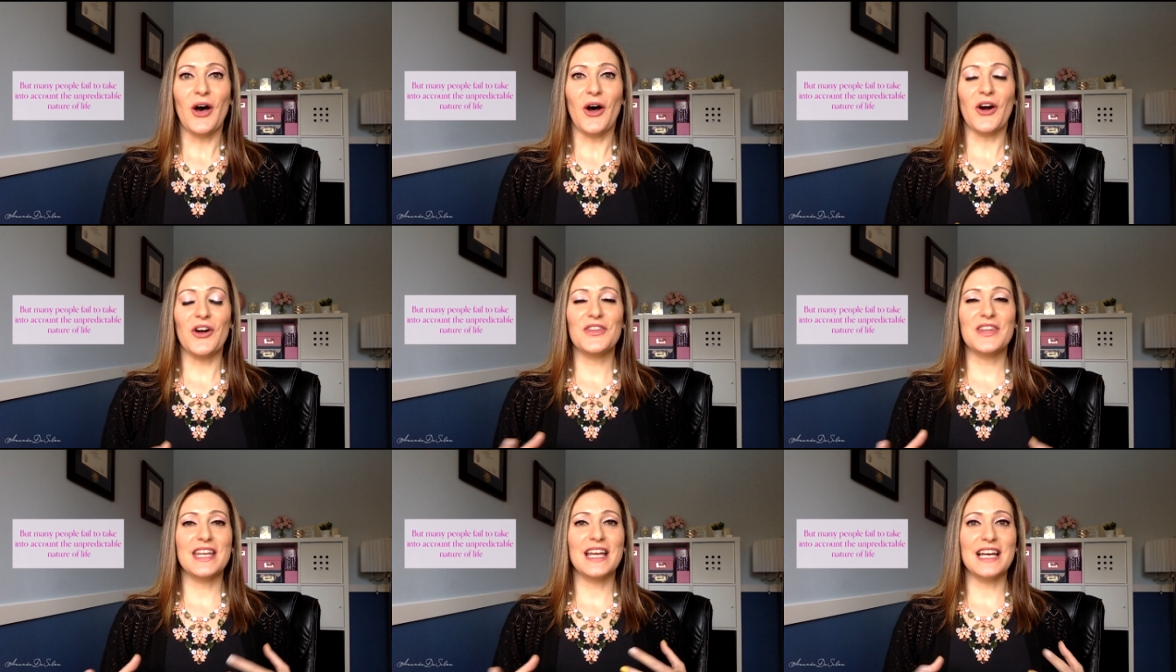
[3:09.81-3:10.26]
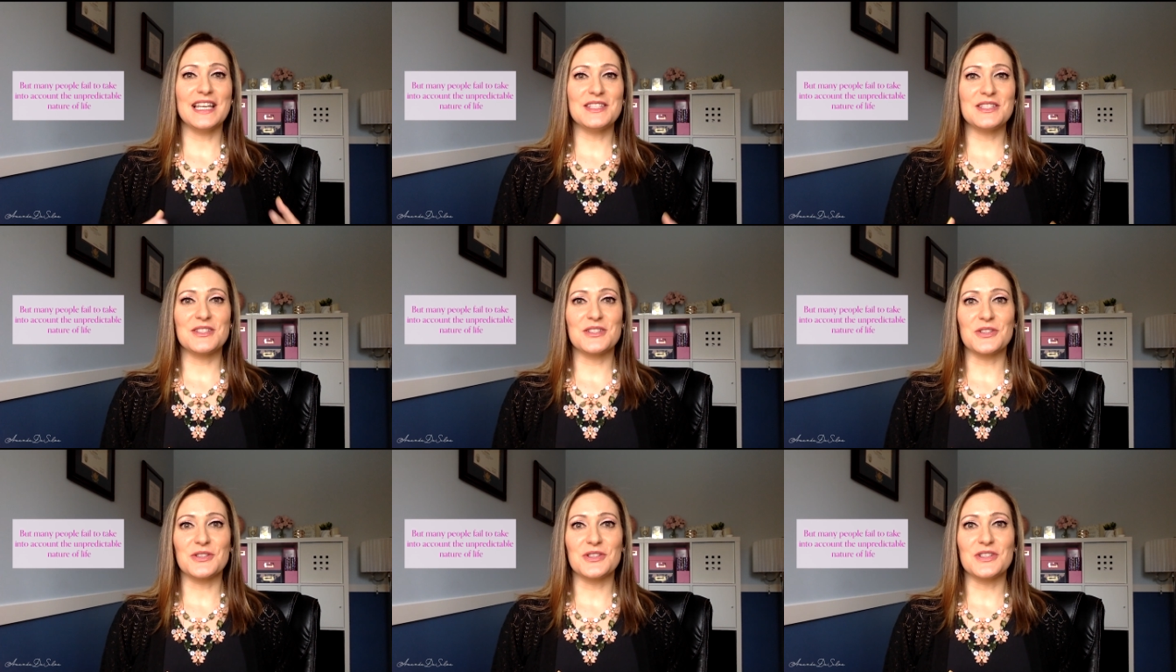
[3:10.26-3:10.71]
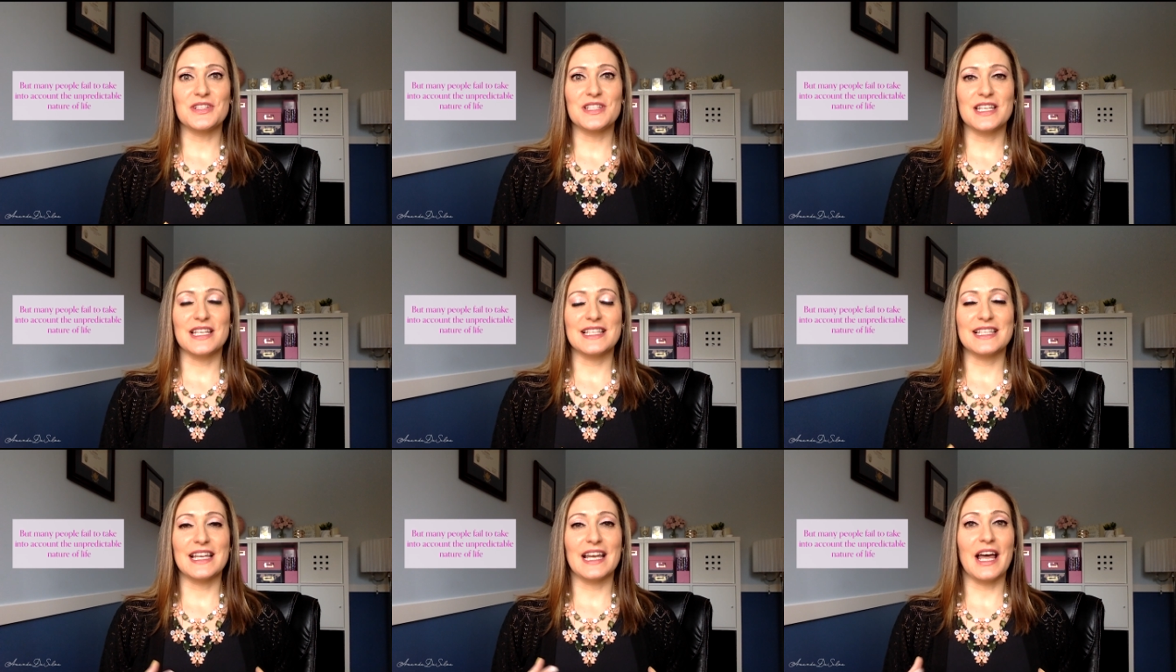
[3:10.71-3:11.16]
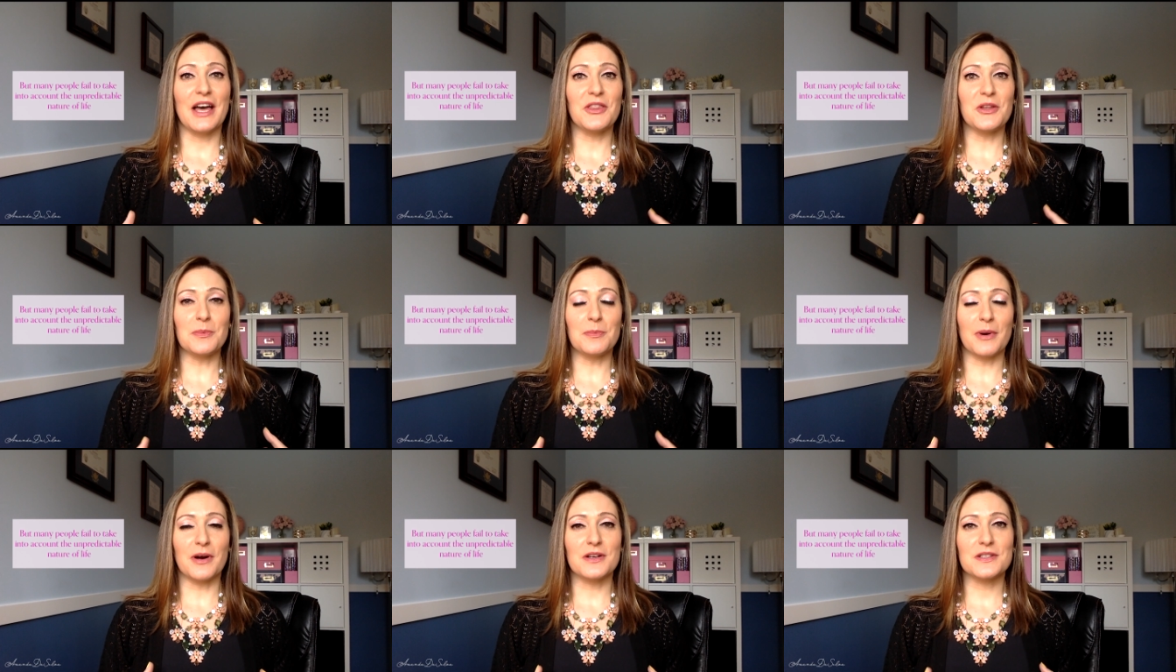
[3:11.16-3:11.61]
are the uncertainties and
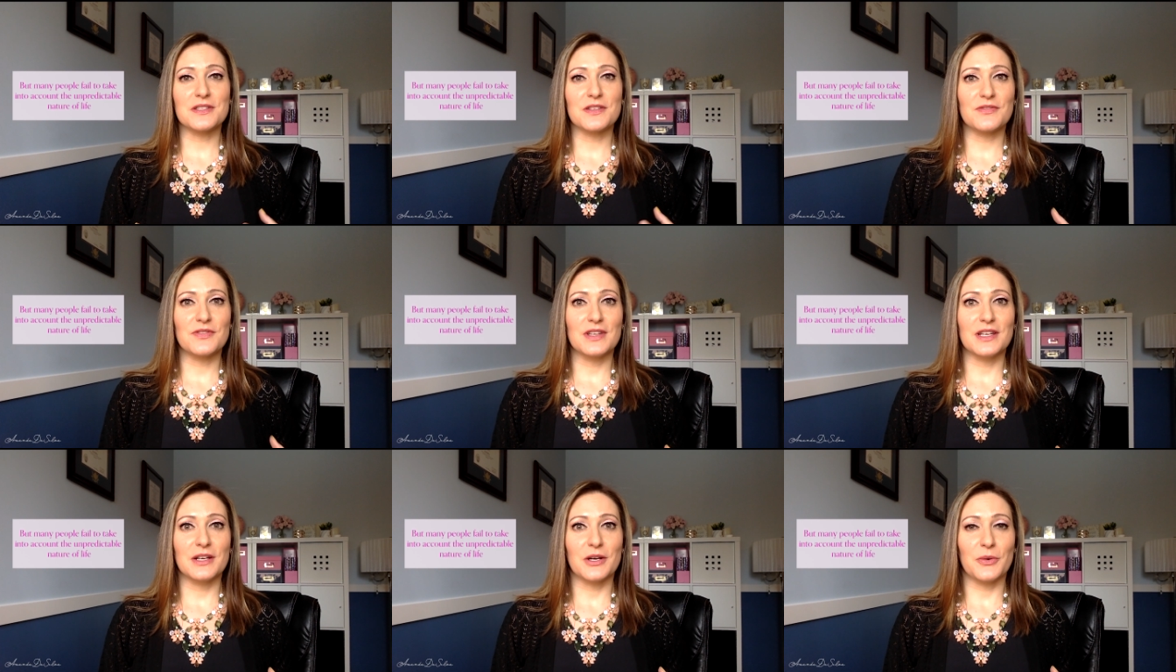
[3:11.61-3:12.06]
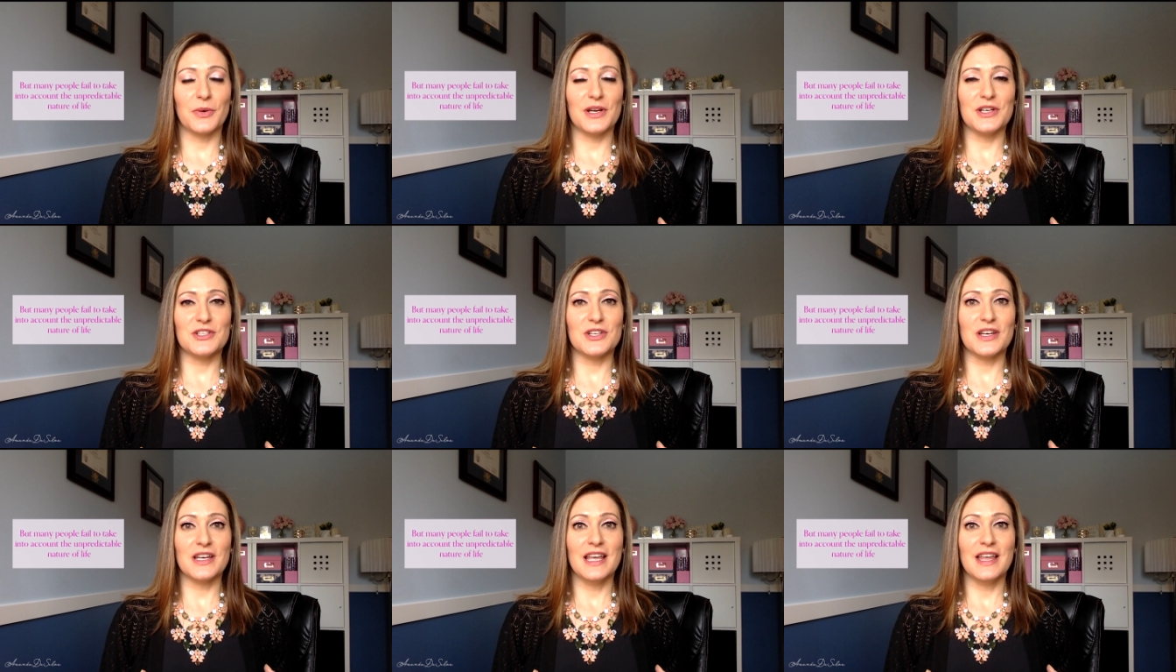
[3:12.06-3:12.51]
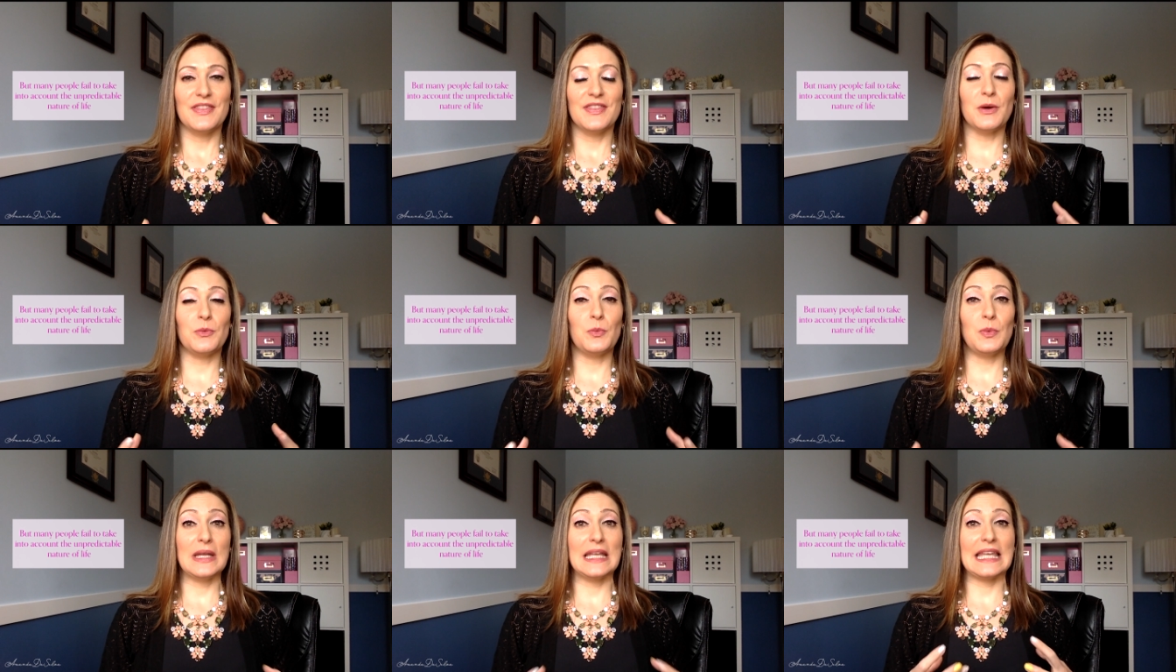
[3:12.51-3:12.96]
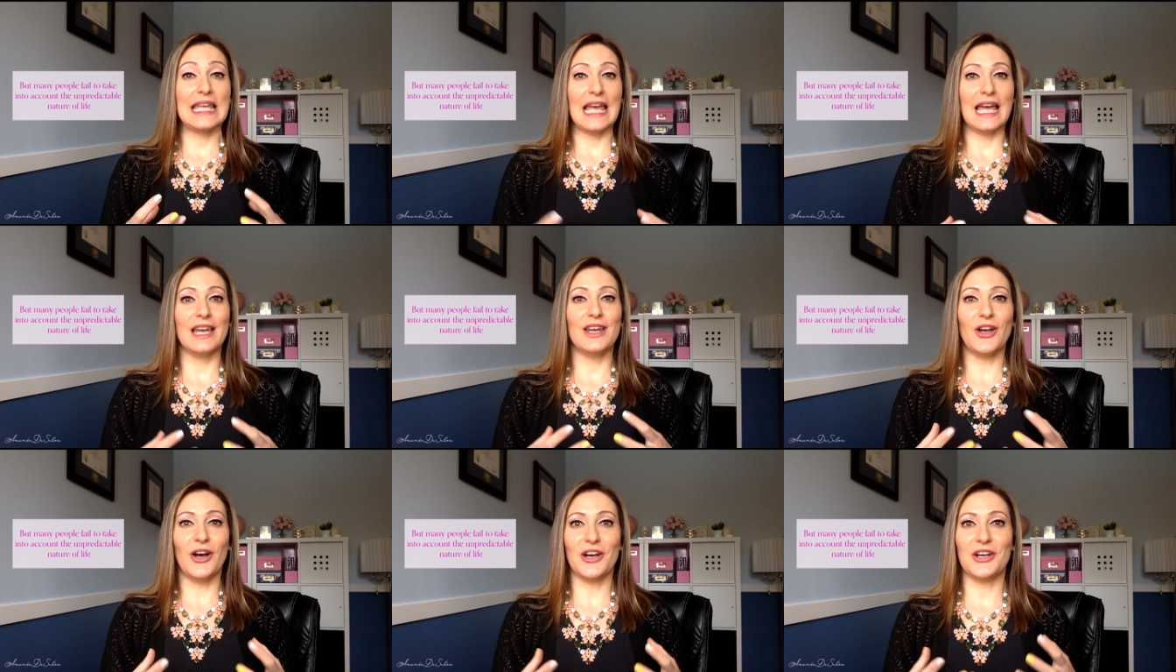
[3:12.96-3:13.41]
other parts of the equation that we
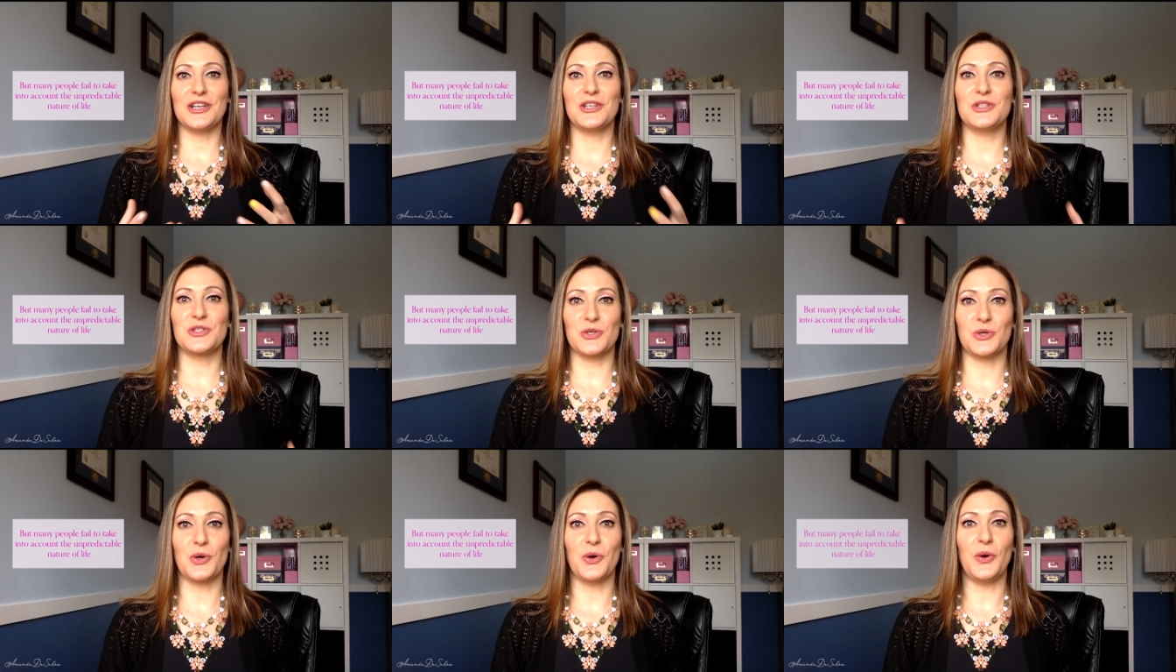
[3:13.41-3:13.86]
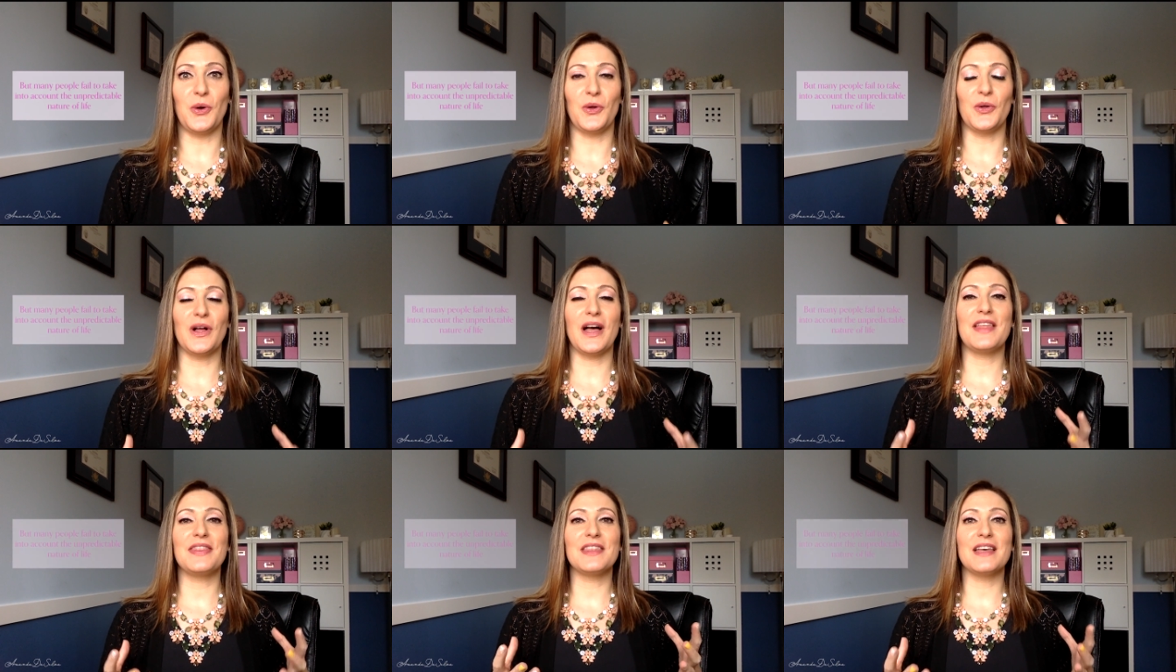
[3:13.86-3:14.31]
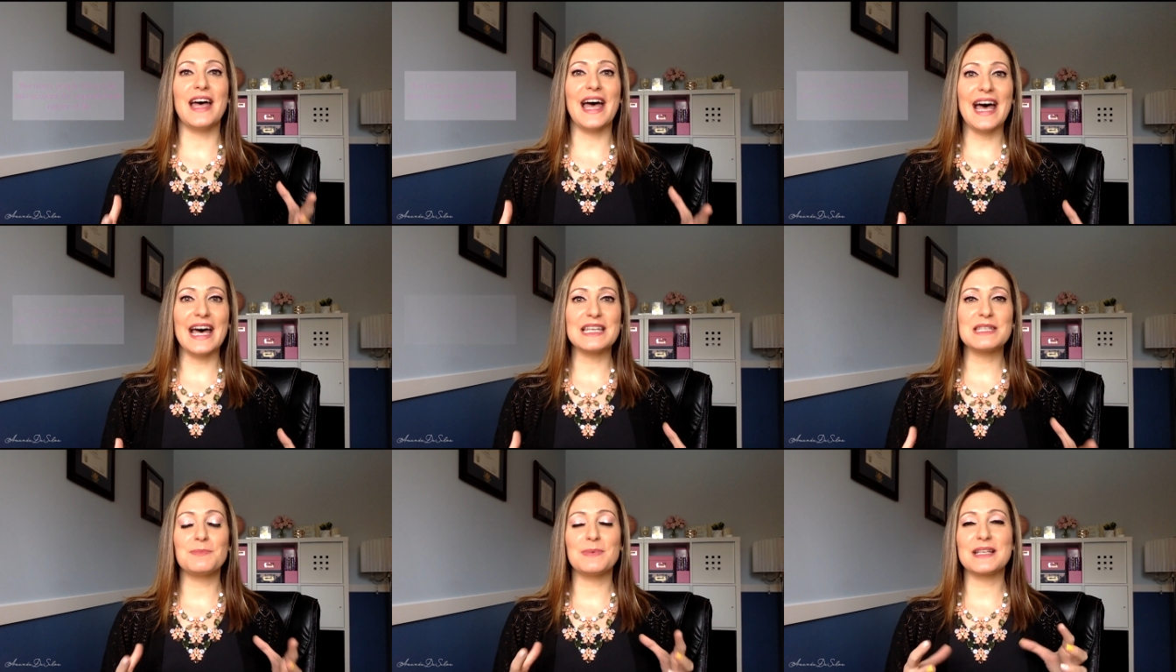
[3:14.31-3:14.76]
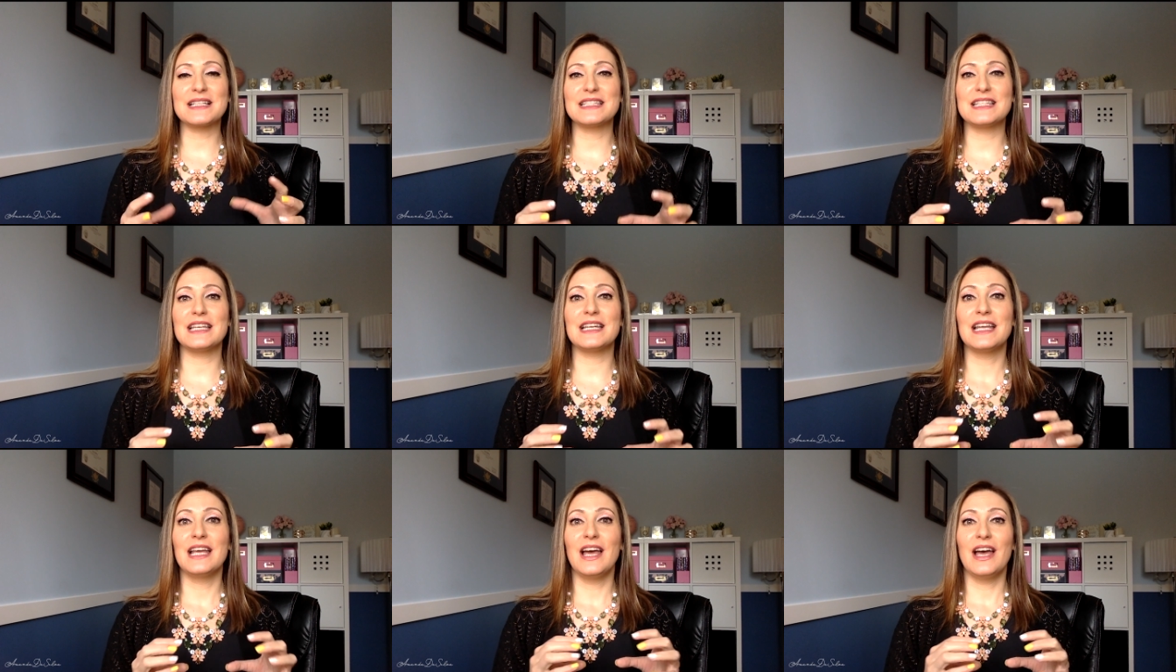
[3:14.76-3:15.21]
cannot control and the aspects
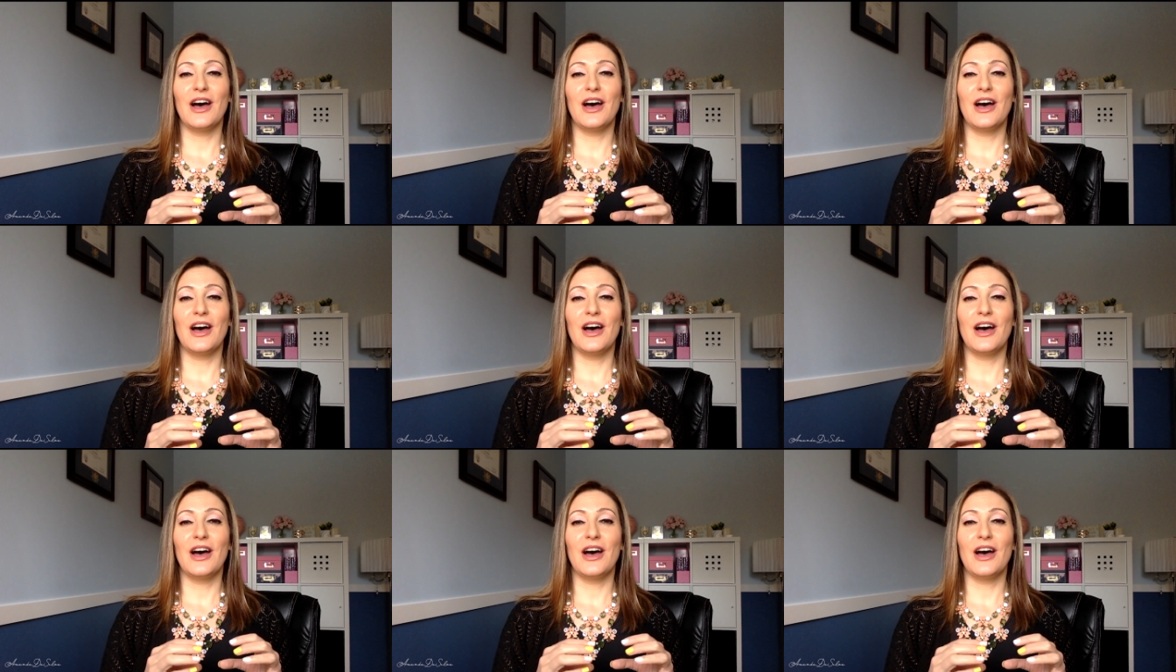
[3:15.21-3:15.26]
that